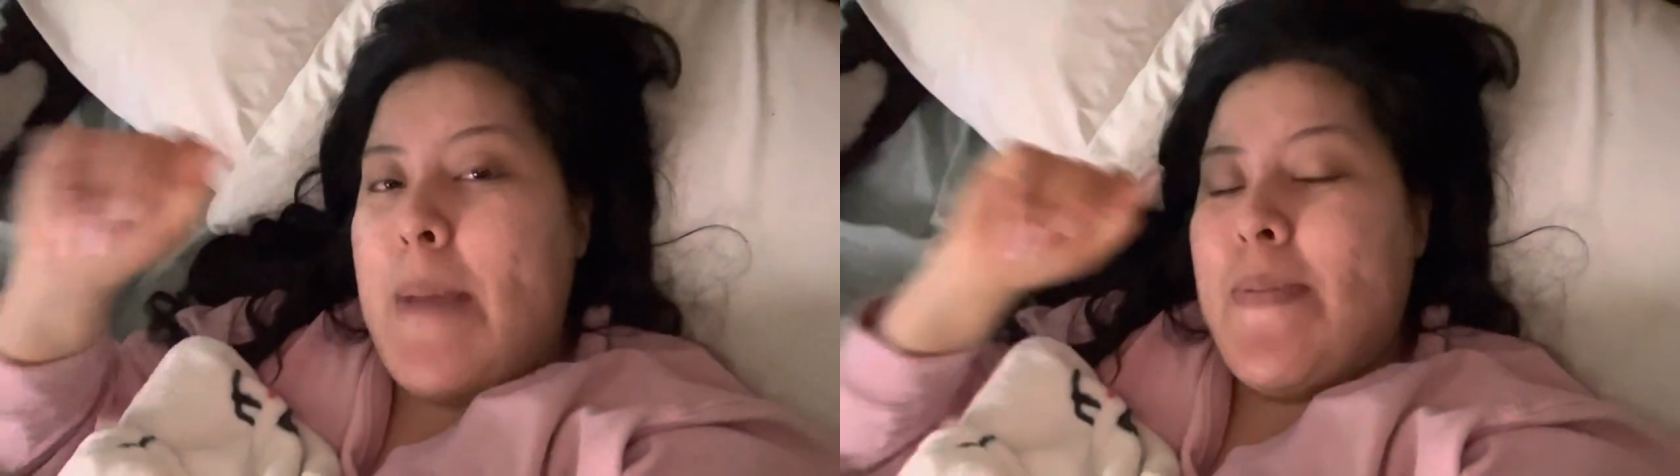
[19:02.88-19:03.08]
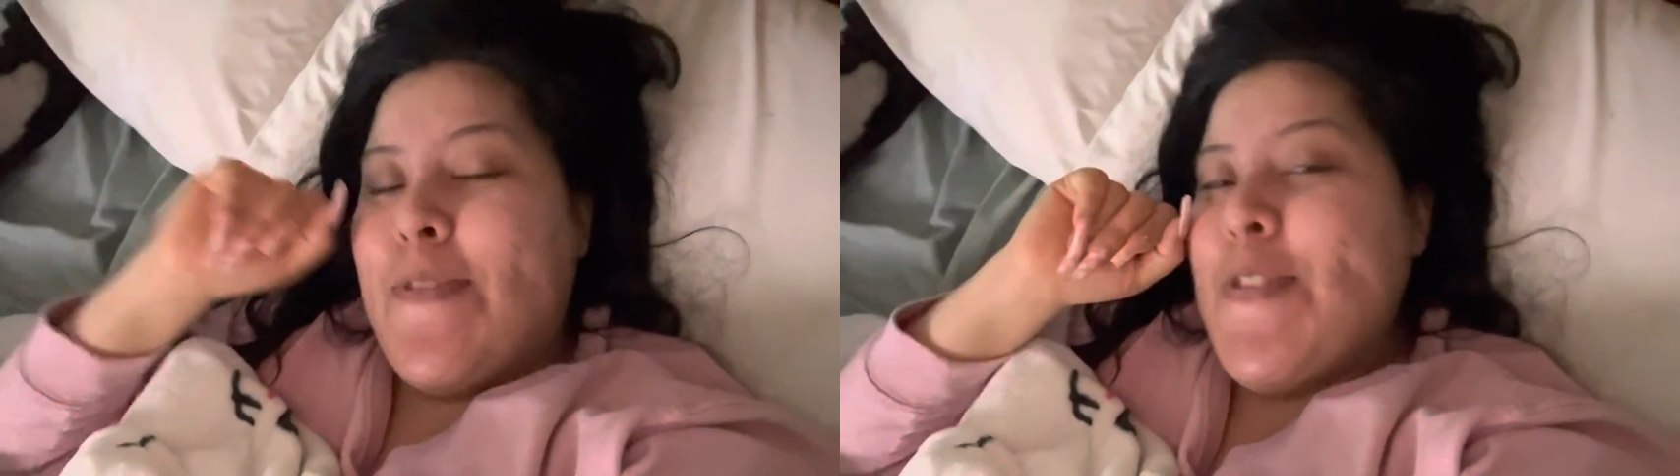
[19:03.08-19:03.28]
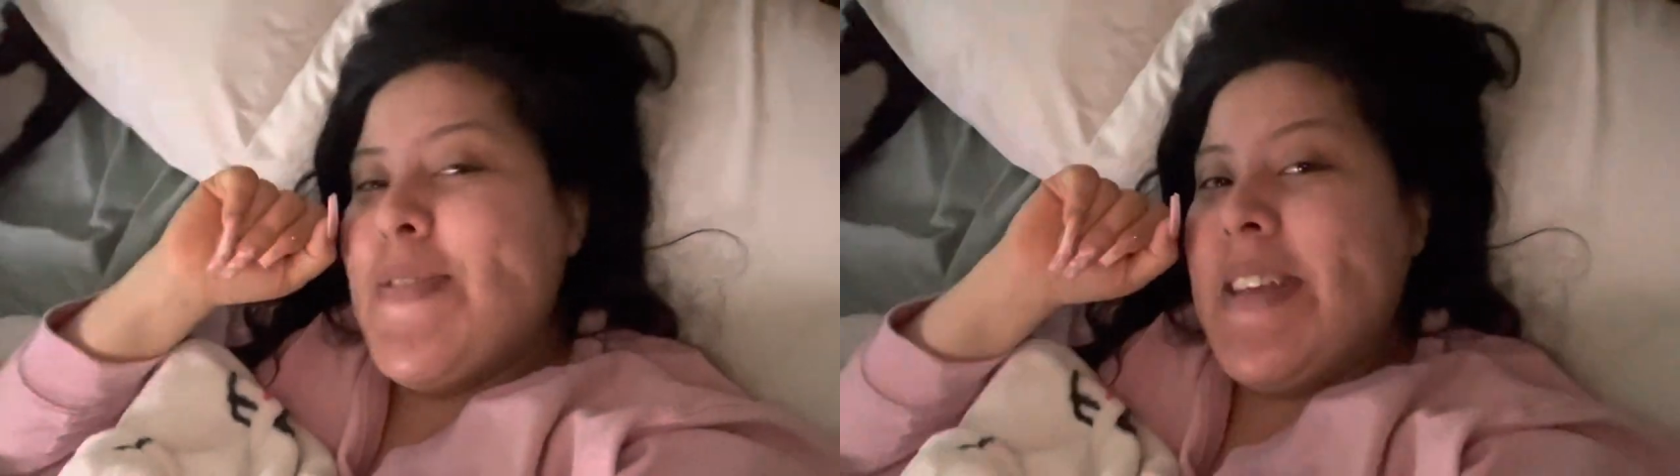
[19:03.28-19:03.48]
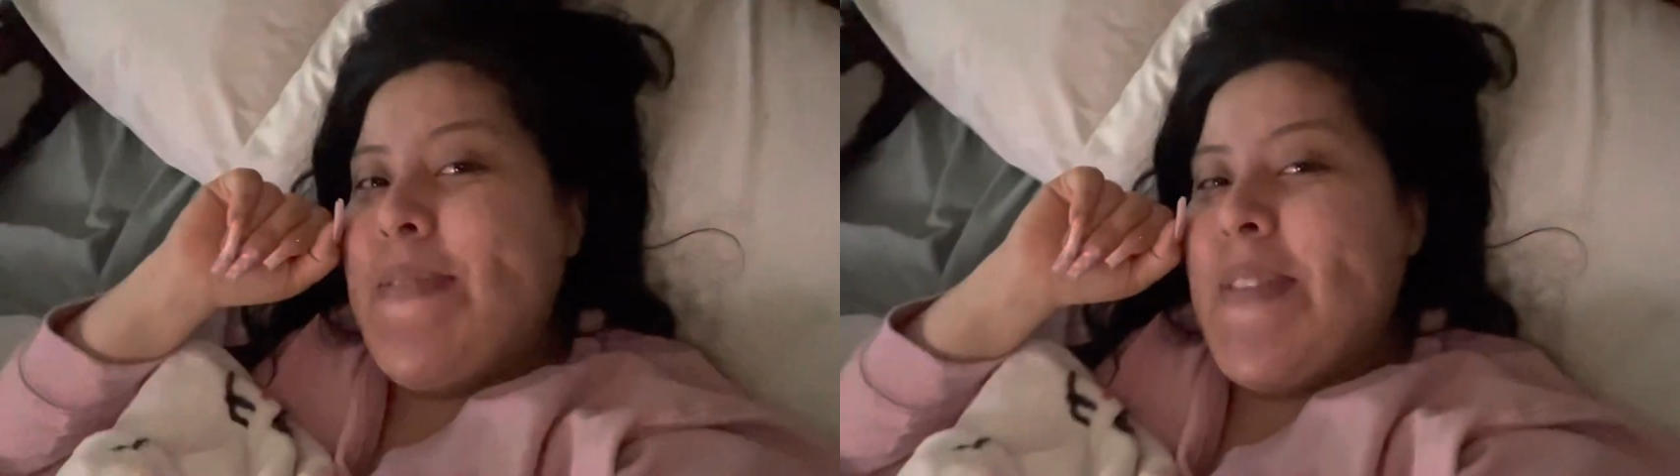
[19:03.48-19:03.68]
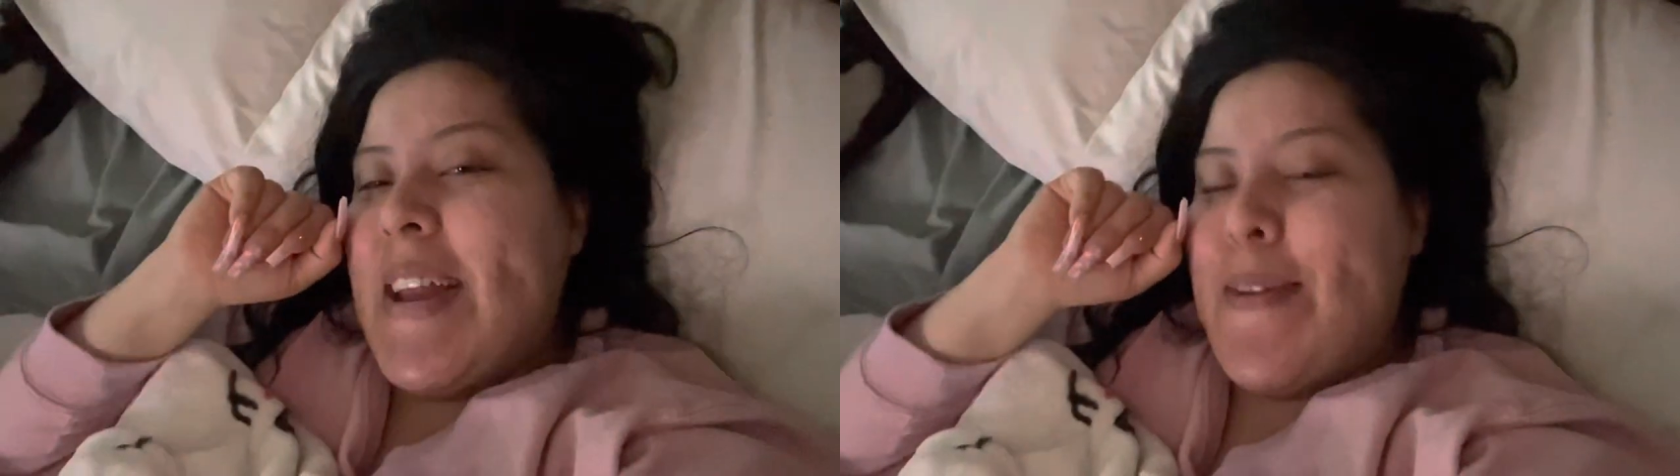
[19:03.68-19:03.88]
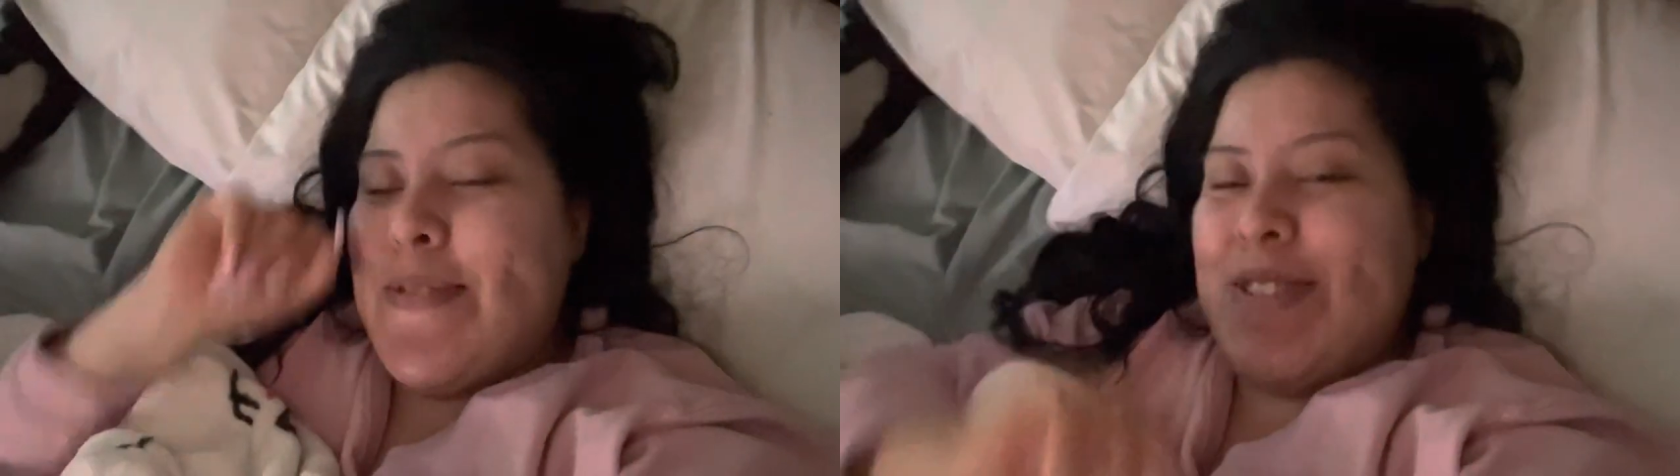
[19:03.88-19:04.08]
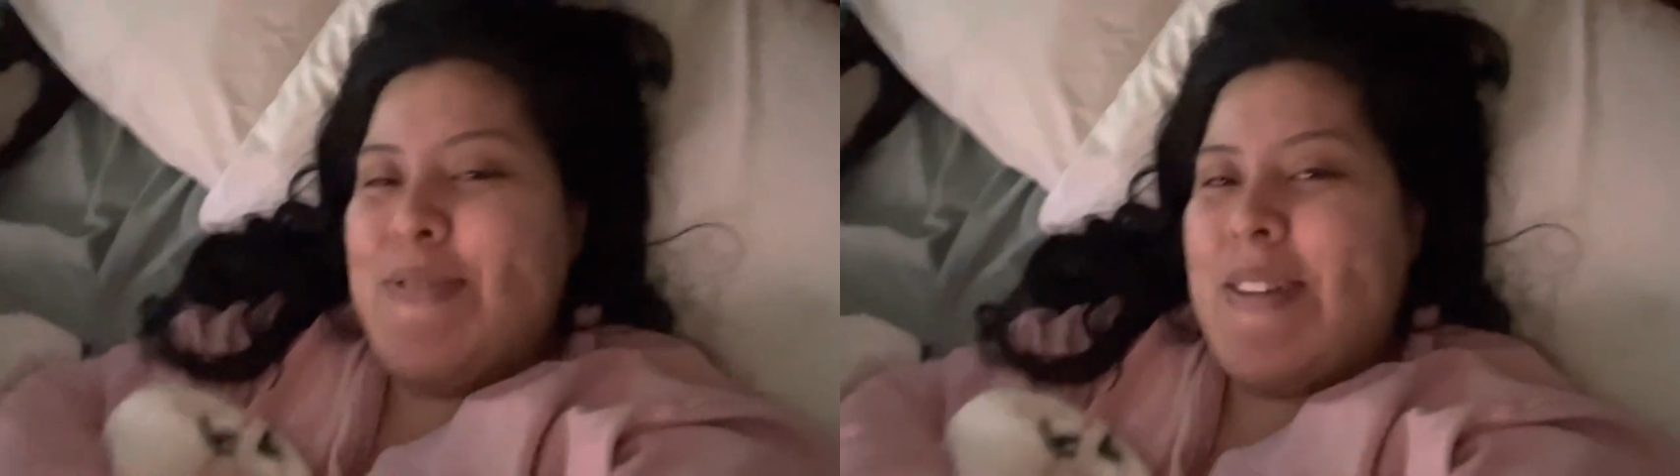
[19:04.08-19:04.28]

before you leave, and I will see you